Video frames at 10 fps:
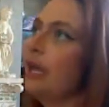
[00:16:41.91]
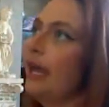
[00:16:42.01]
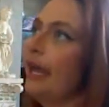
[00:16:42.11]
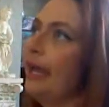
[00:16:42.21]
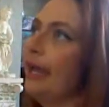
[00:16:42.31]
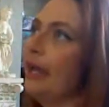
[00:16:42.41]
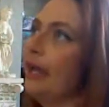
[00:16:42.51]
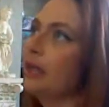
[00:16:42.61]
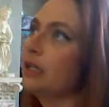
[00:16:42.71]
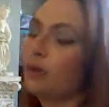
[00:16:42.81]

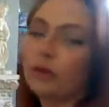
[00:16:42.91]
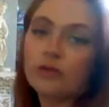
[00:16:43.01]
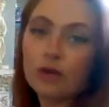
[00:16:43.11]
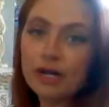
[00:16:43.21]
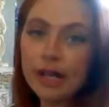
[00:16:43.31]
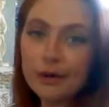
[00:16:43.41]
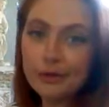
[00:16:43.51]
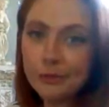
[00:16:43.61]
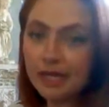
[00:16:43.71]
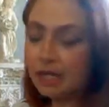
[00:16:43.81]
and I work 40 hours a
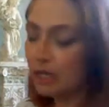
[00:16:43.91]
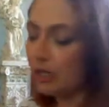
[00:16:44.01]
week,